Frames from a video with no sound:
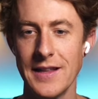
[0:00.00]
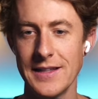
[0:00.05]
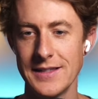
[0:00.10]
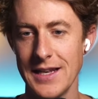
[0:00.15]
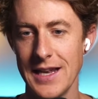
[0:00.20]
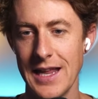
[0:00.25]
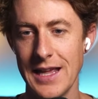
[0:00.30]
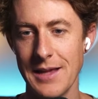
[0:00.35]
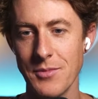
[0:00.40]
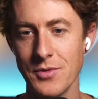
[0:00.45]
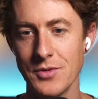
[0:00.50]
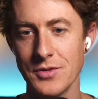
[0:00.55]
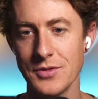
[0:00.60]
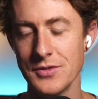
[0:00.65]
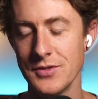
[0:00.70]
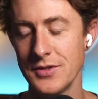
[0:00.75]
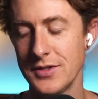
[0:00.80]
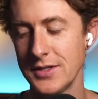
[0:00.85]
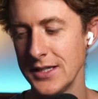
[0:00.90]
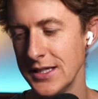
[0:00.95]
that's
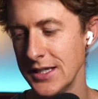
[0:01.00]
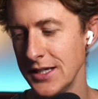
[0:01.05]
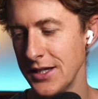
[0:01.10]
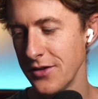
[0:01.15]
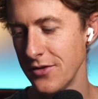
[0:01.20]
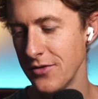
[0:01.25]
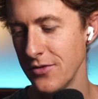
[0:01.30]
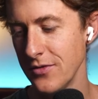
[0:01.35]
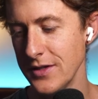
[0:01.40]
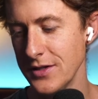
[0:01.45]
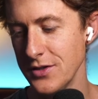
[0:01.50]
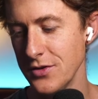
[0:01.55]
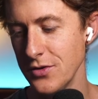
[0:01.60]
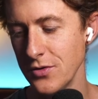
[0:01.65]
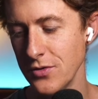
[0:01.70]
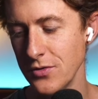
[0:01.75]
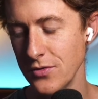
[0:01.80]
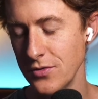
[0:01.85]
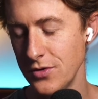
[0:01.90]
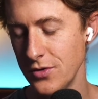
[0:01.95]
enabled through these
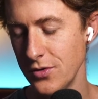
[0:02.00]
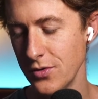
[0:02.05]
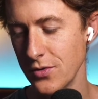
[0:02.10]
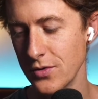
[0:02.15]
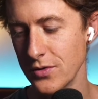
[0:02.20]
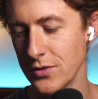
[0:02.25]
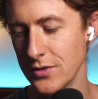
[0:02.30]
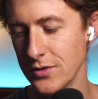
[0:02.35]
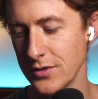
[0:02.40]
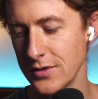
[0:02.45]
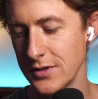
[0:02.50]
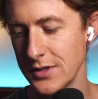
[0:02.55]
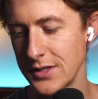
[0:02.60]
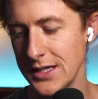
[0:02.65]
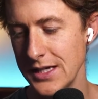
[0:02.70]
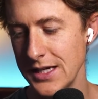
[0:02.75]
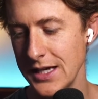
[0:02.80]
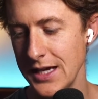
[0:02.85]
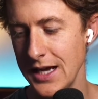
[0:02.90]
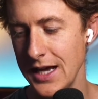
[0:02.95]
new tools,